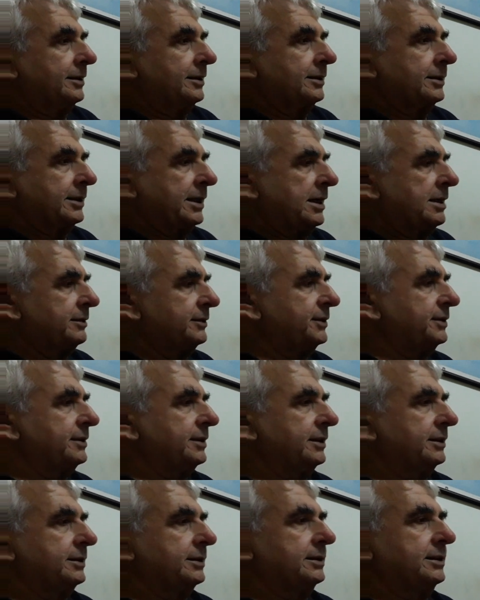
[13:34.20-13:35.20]
ground
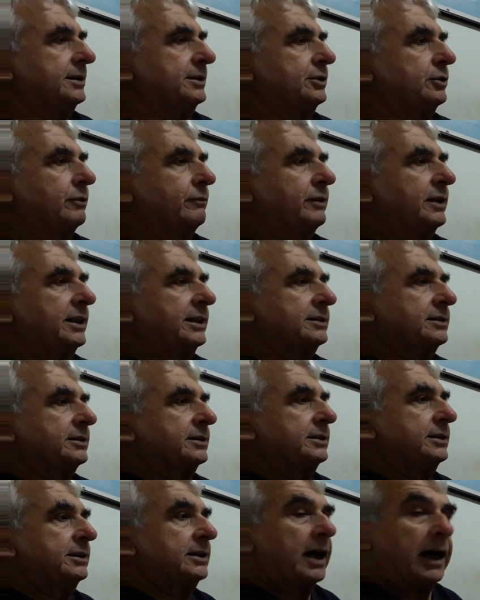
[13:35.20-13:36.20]
state energy of
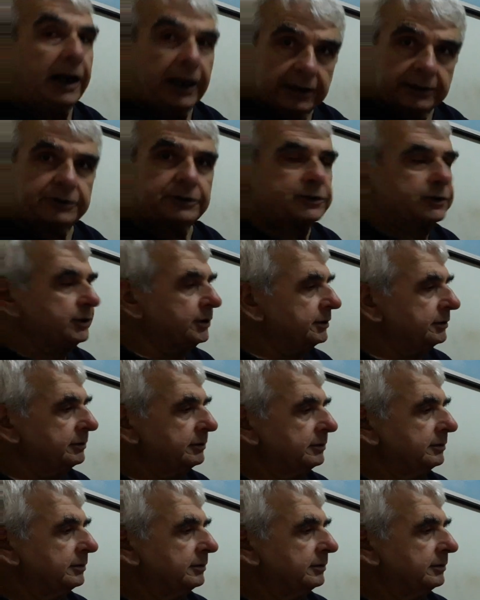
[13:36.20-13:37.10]
electron in hydrogen